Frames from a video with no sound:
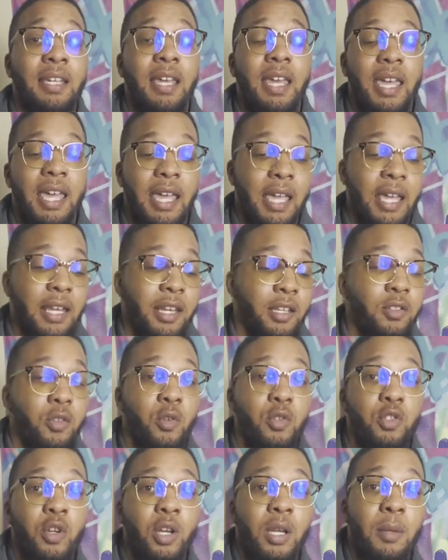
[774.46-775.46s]
And so
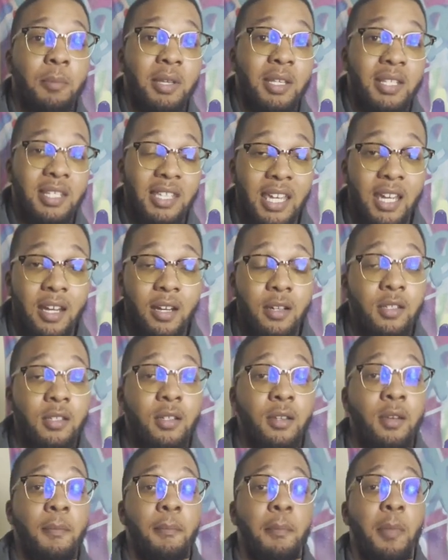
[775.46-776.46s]
it's gonna be scarce,
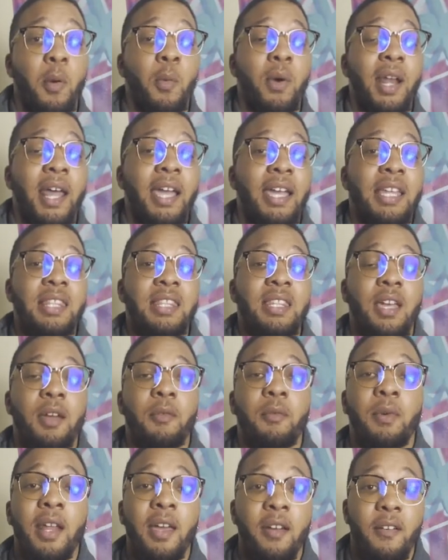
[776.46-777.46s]
but when I get that,
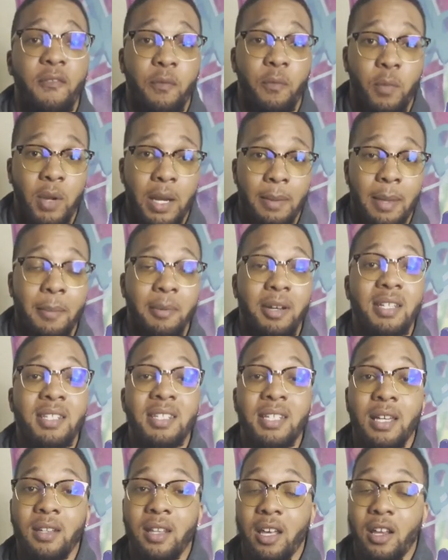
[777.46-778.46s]
when, I, when I'm able to
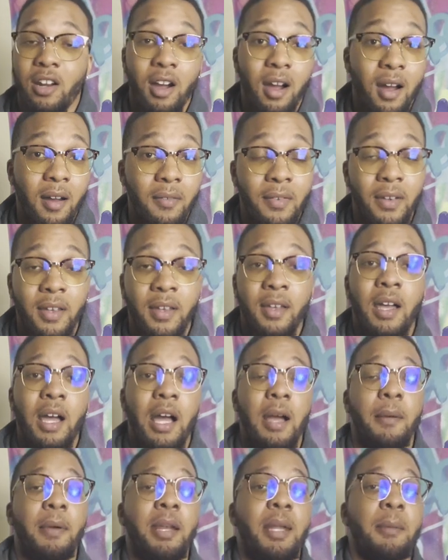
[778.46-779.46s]
sell that off,
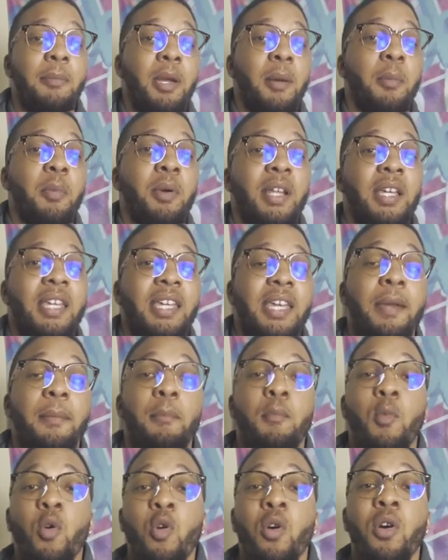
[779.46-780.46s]
I'm gonna be able to get
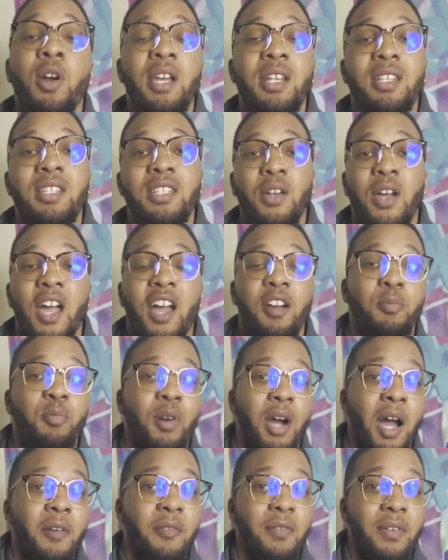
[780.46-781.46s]
more and still have
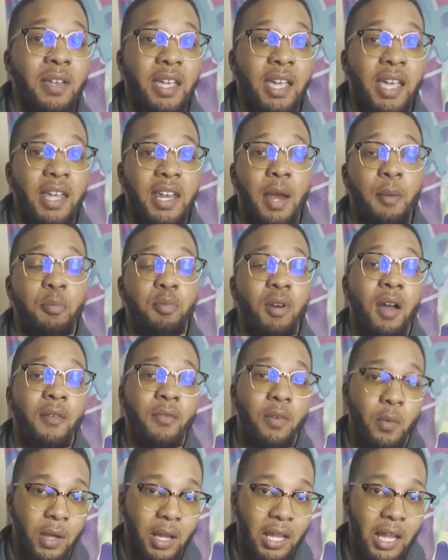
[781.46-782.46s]
profit. And that
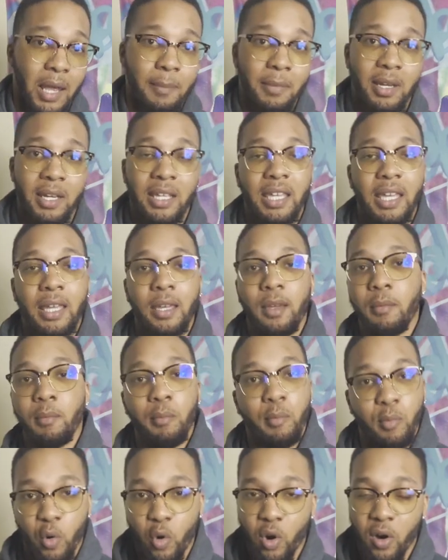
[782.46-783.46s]
profit will allow me to get
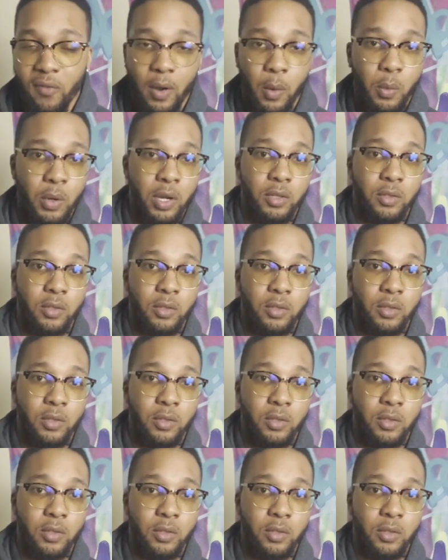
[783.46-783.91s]
more if I wanted